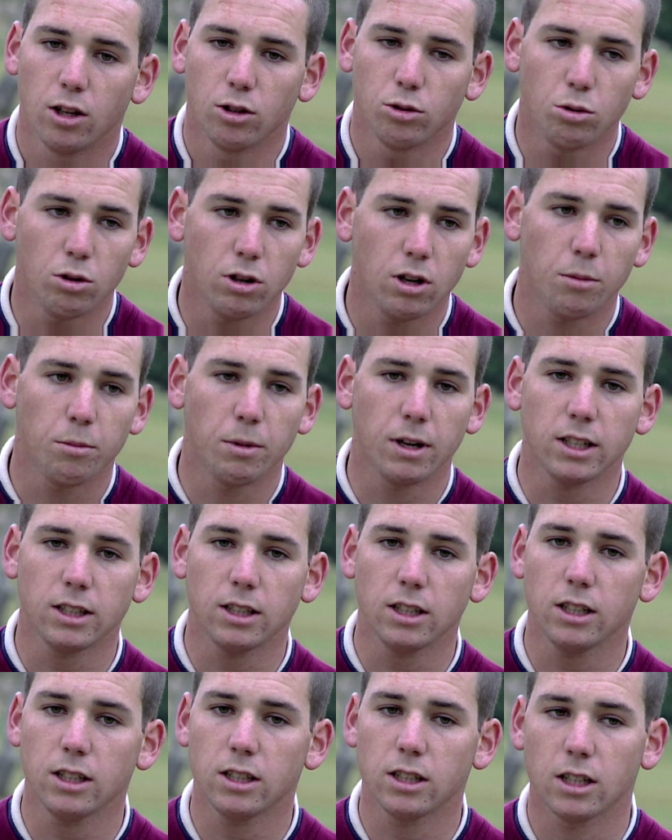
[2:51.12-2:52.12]
It's like if I
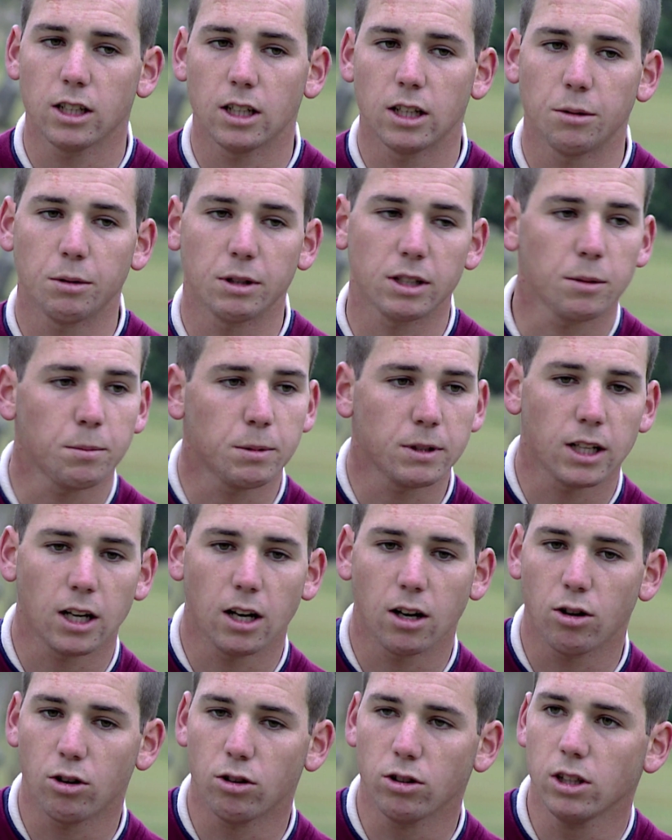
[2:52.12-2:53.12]
go to the Masters
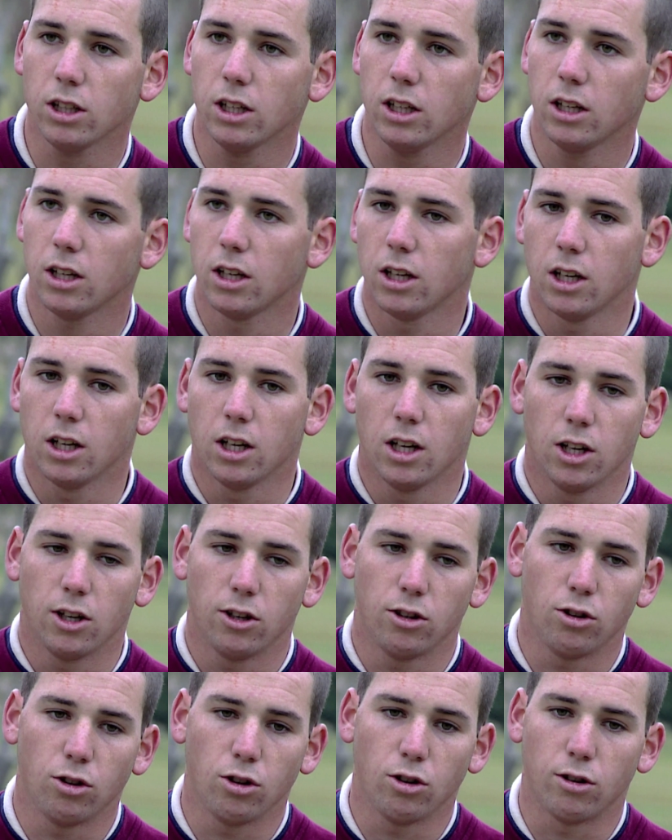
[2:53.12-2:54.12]
and they say,
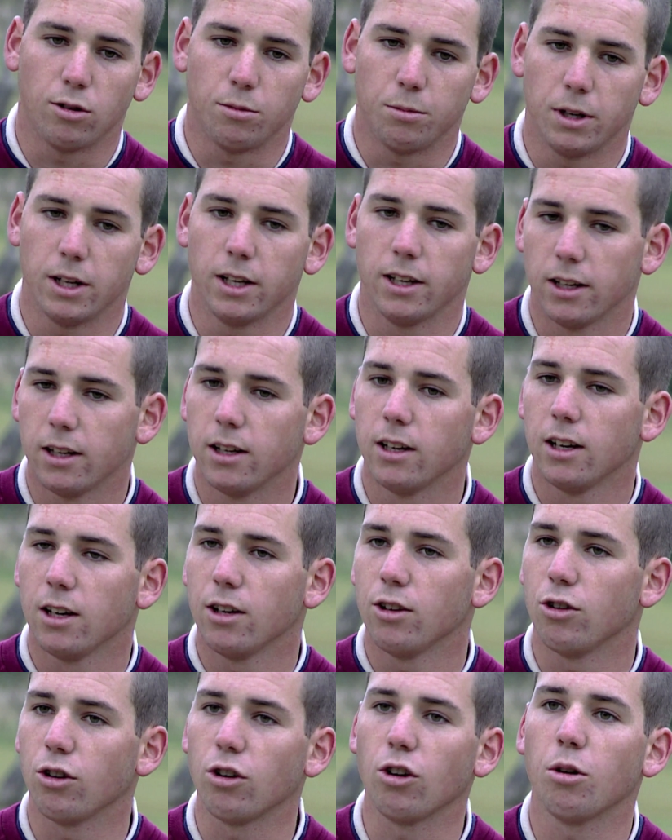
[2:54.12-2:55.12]
"Are you going to
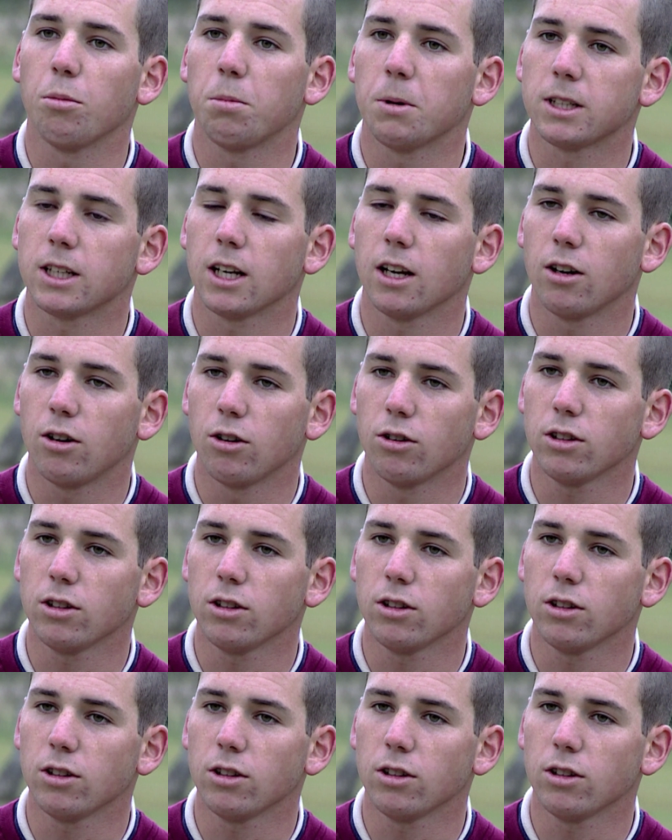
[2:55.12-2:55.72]
survive the cut?"